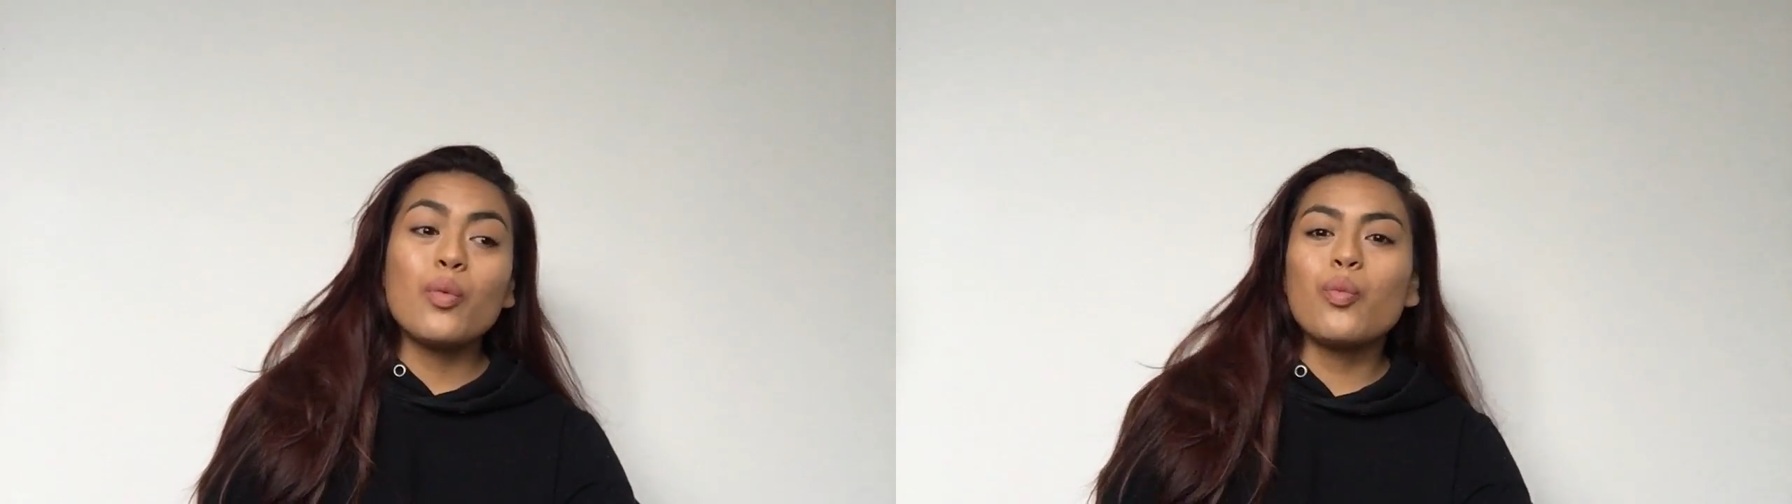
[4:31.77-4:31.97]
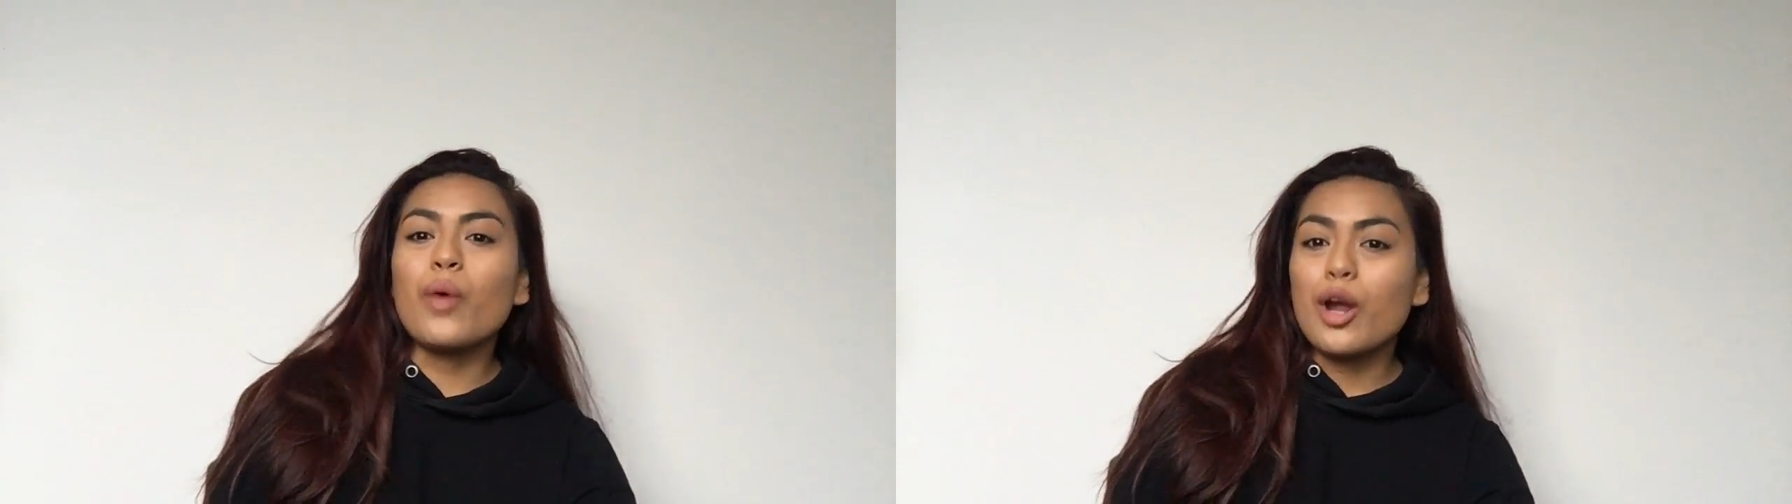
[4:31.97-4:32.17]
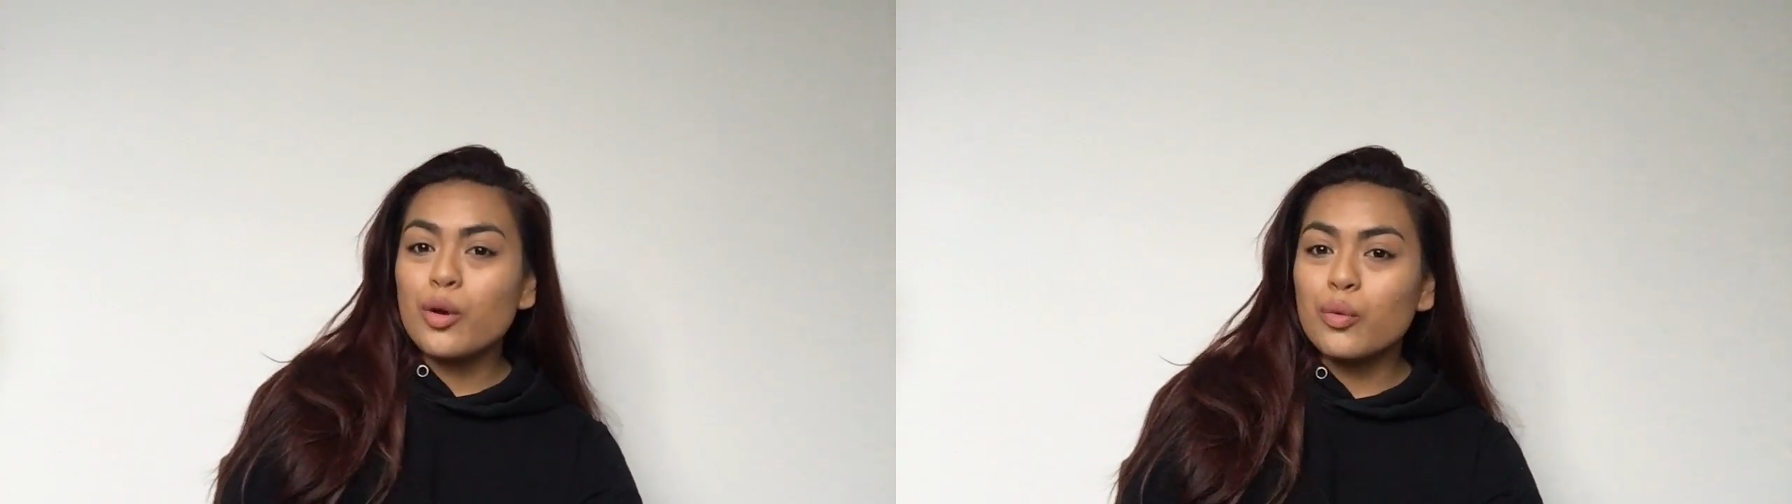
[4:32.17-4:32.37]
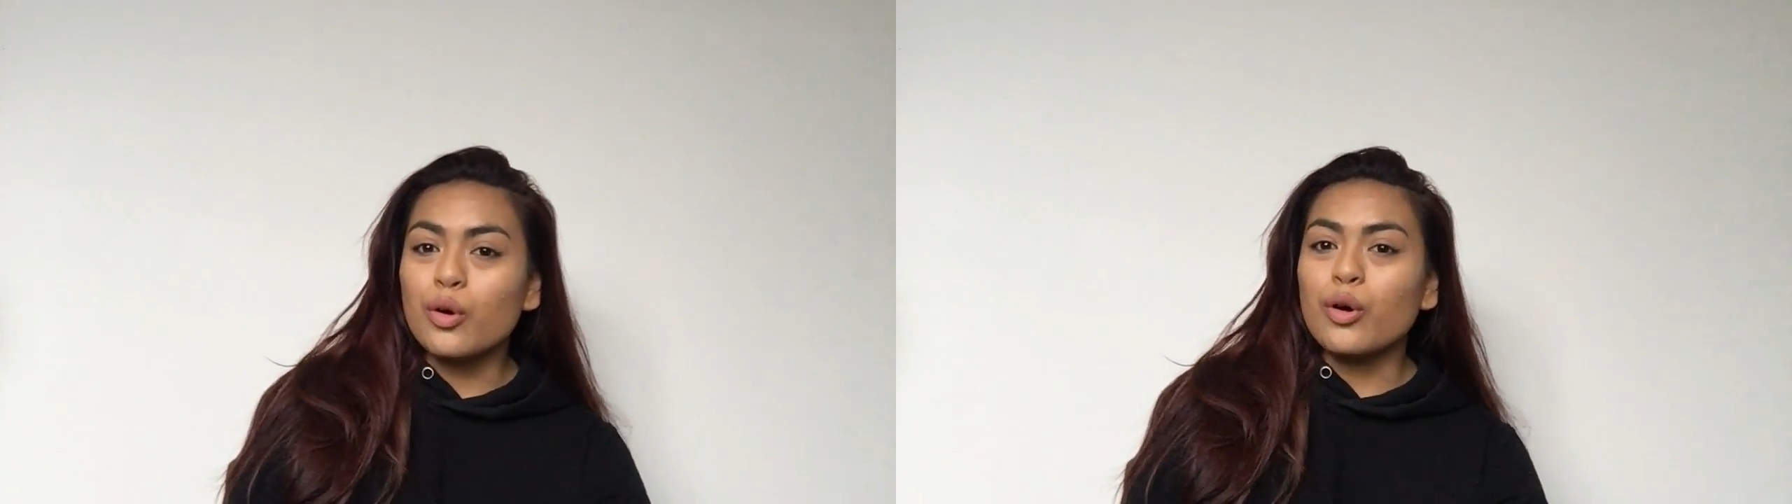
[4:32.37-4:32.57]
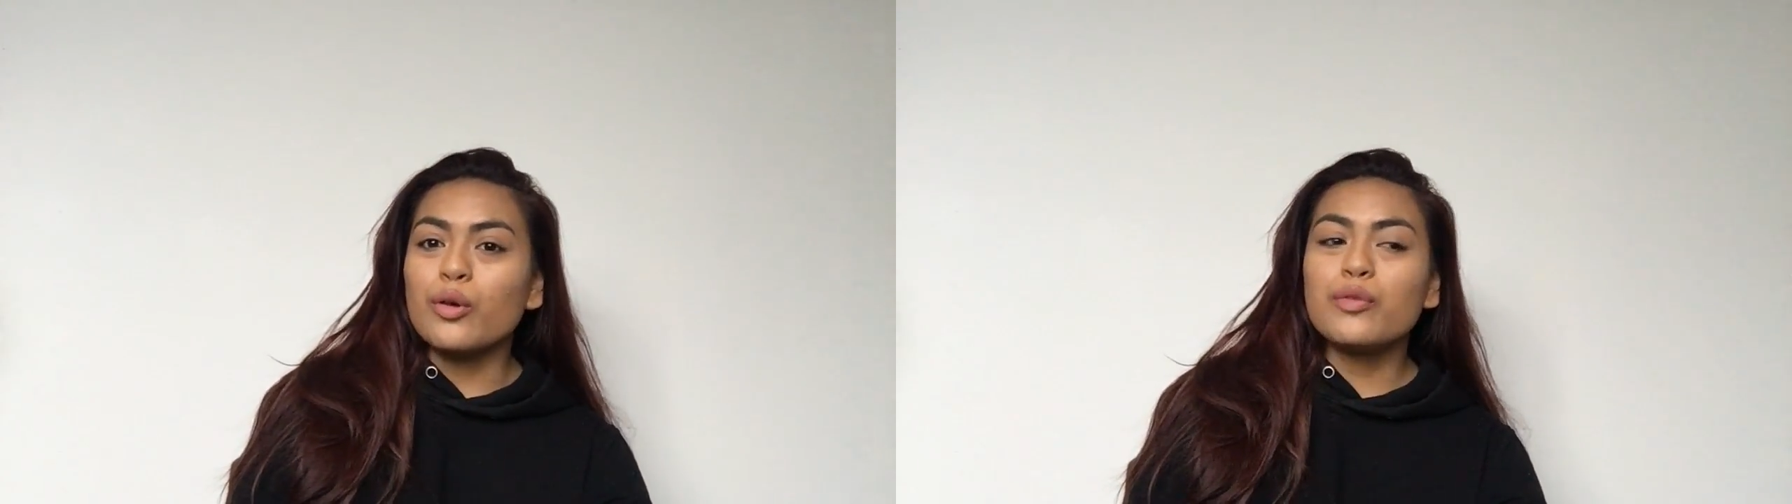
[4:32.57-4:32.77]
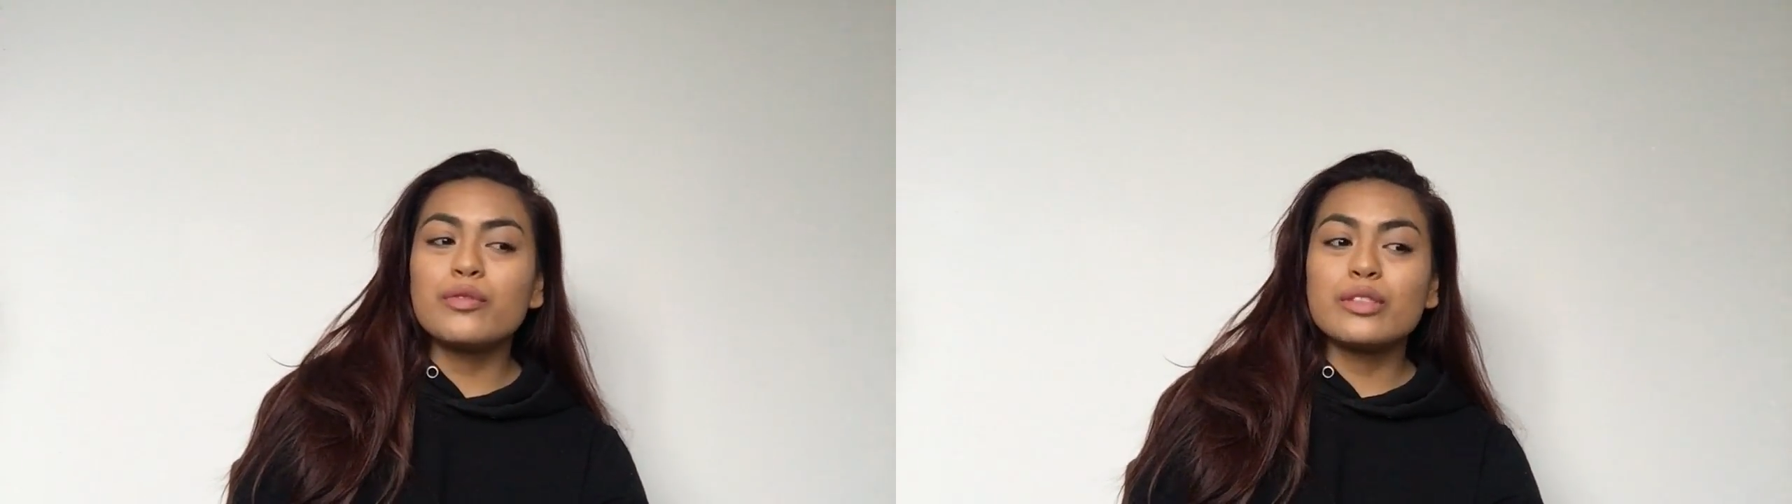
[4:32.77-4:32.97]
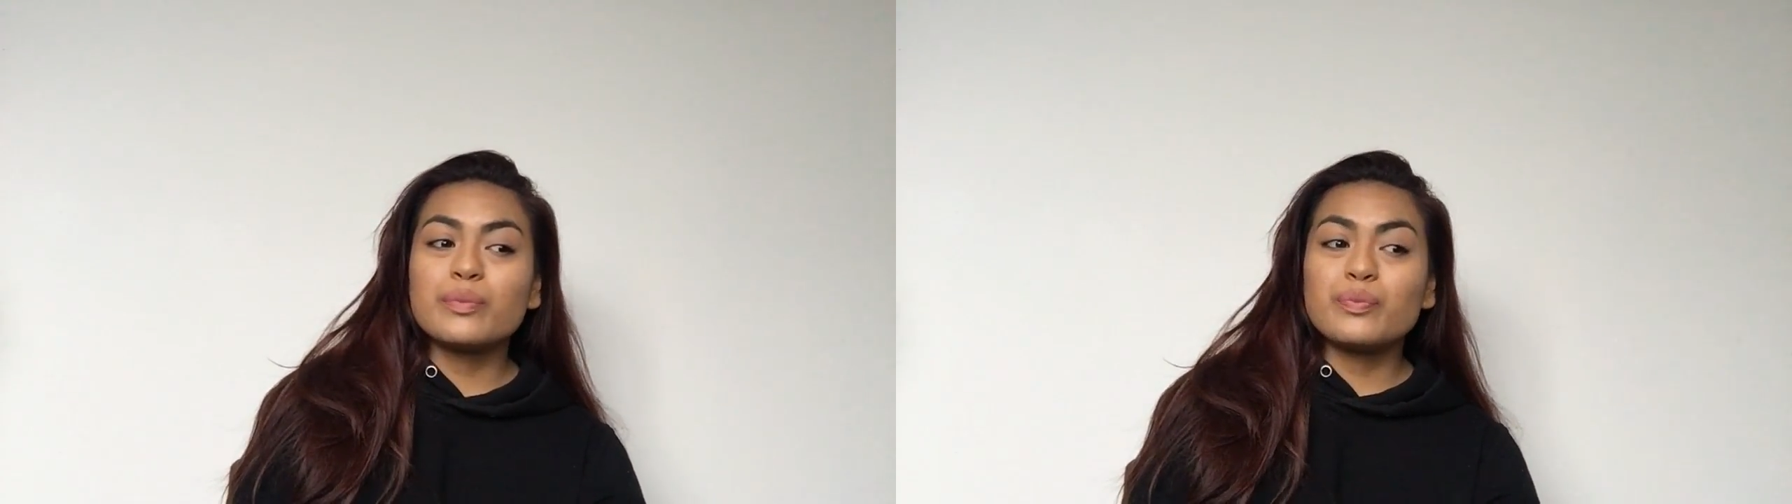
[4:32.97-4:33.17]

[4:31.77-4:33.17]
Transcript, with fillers: werewolf.